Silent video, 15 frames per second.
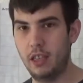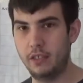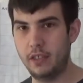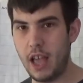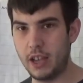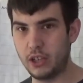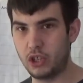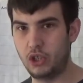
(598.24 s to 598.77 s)

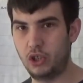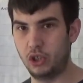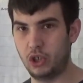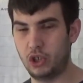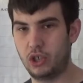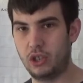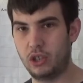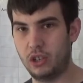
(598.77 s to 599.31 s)
that's
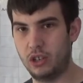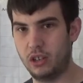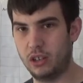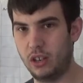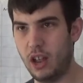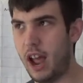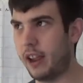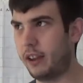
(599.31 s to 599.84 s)
just
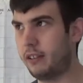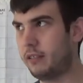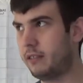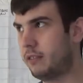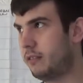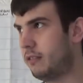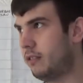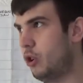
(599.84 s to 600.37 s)
like
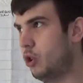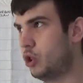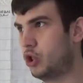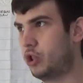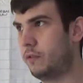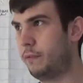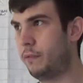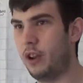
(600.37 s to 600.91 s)

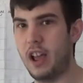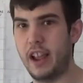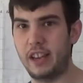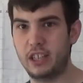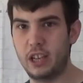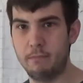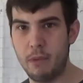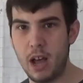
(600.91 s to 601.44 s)
us flying
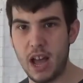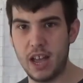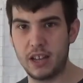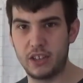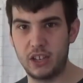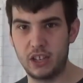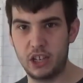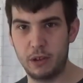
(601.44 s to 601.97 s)
to
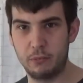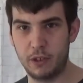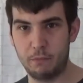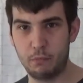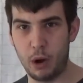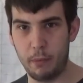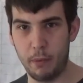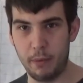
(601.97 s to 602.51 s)
Mars in terms
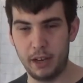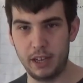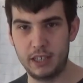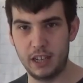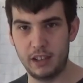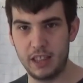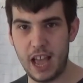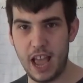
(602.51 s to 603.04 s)
of
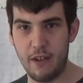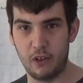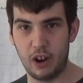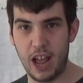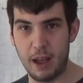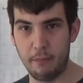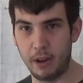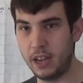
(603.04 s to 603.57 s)
probability of that ever
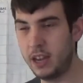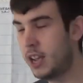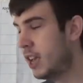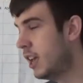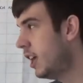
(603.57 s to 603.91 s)
happening.